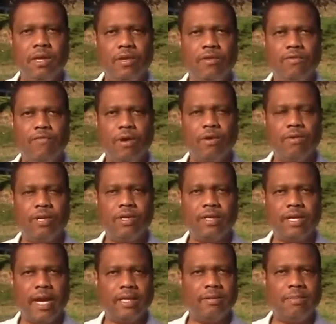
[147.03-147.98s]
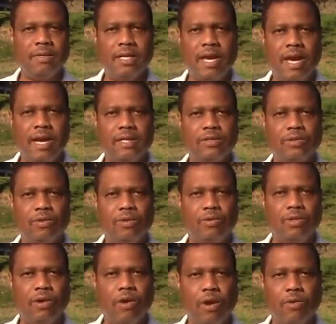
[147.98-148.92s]
You've already got them in the high
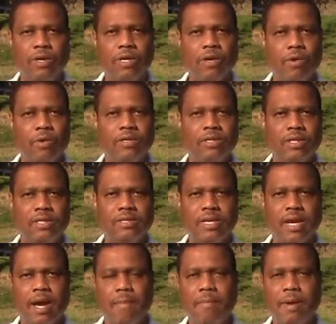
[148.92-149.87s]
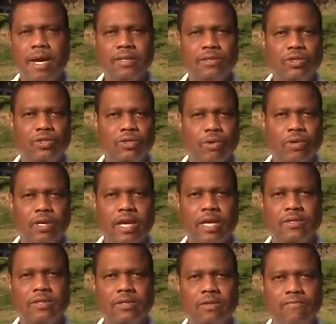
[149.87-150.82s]
school. They're already going to these combines and
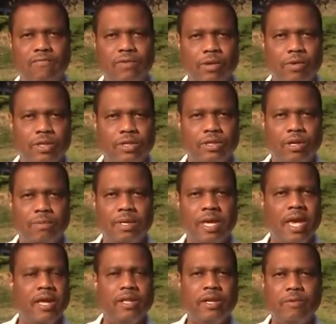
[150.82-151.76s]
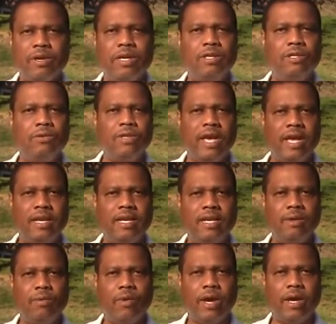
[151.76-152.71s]
showcases and viewing tournaments. They were gonna do that
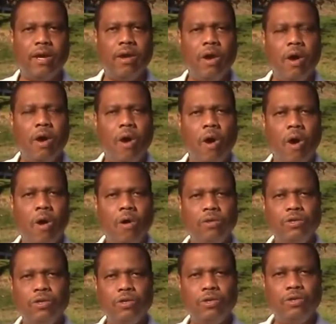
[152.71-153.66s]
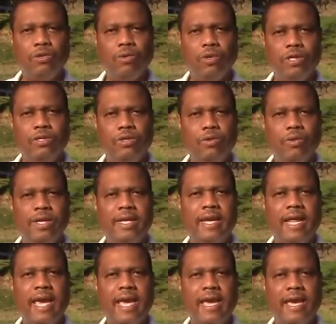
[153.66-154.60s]
anyway. All you're doing is doing
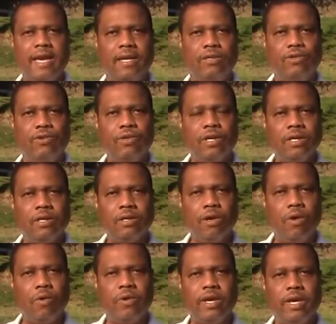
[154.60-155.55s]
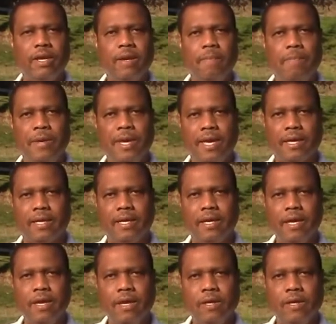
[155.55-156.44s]
an and. You're gonna go in and pick.